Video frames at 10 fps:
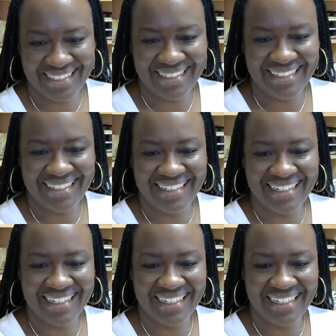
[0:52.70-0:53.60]

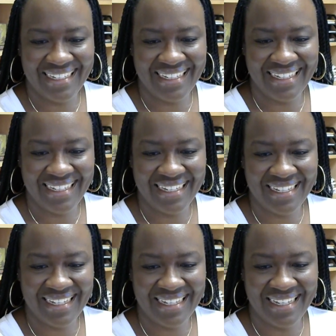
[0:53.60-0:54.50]

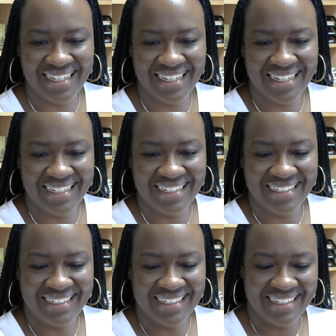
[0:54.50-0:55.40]

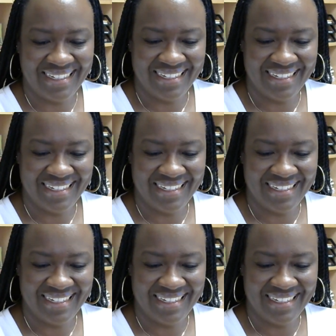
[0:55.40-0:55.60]
[no speech]